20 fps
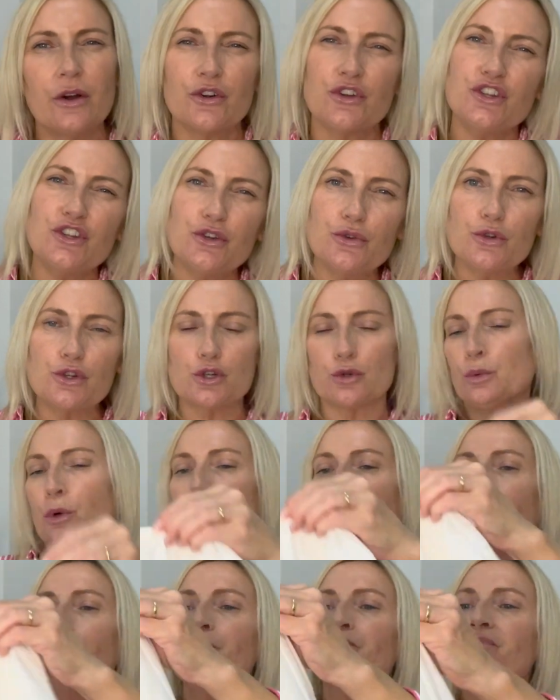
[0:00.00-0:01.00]

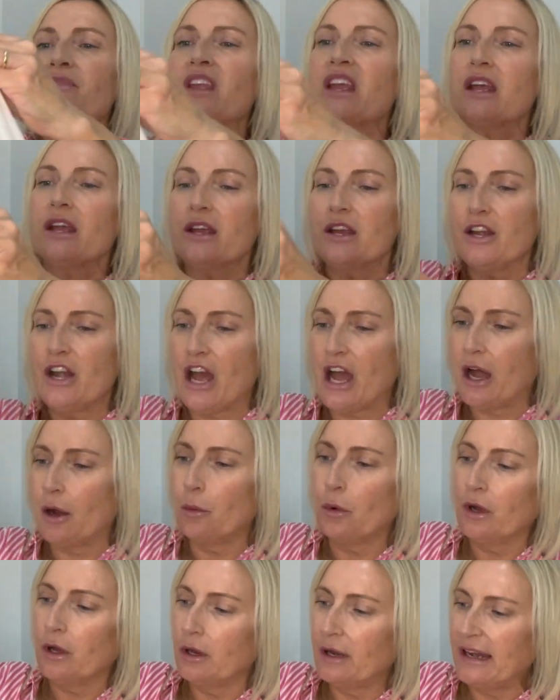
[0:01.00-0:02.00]
unusual, you
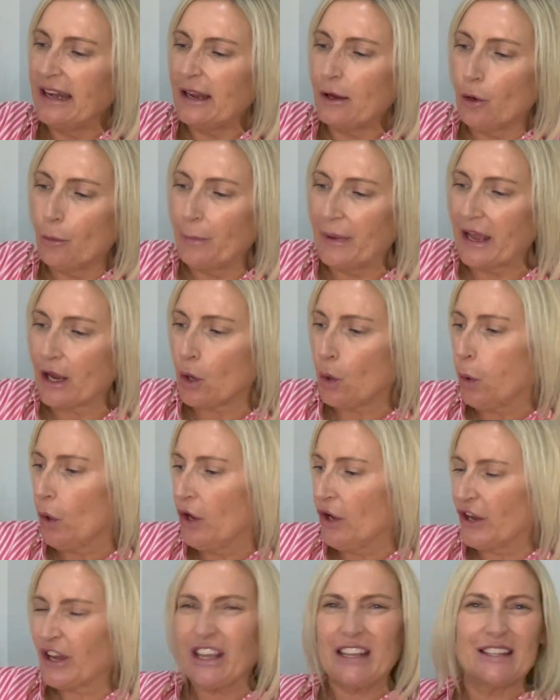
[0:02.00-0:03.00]
know, a little bit
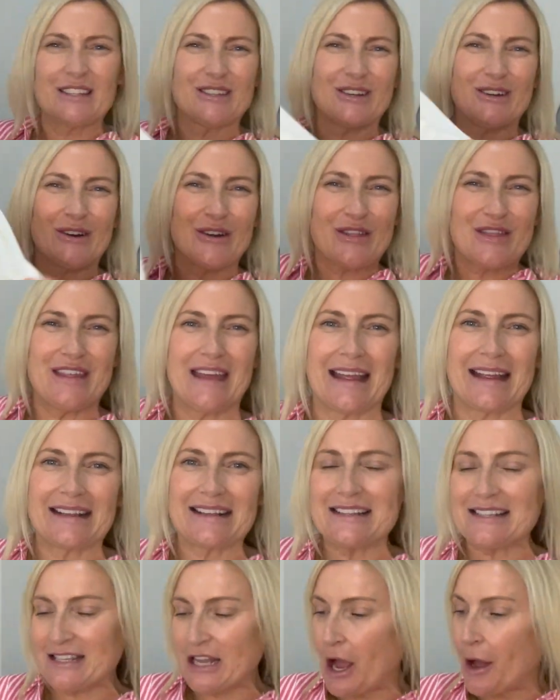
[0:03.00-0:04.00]
quirky sort of thing.
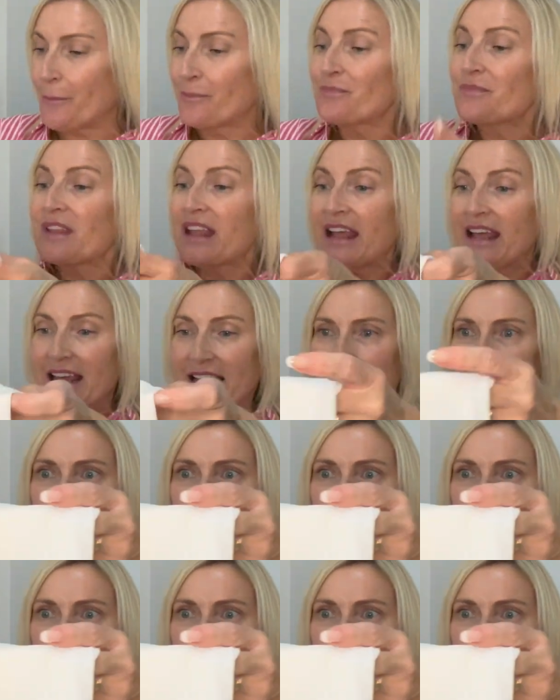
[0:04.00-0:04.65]
So he